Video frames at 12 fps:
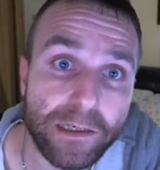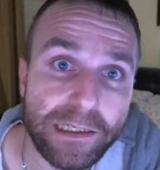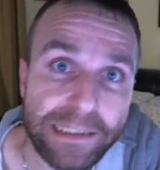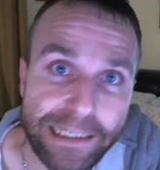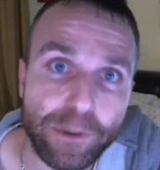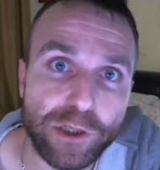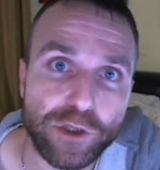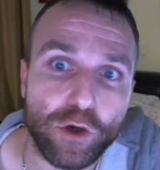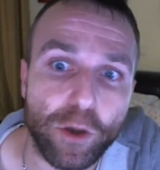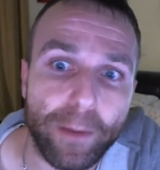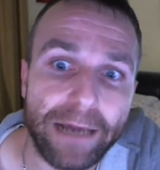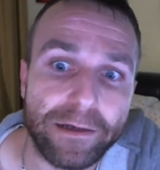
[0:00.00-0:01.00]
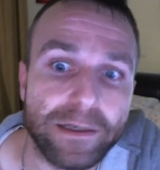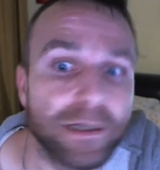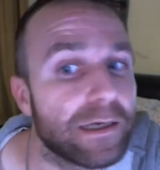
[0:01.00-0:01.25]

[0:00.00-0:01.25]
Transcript: see what it's all about.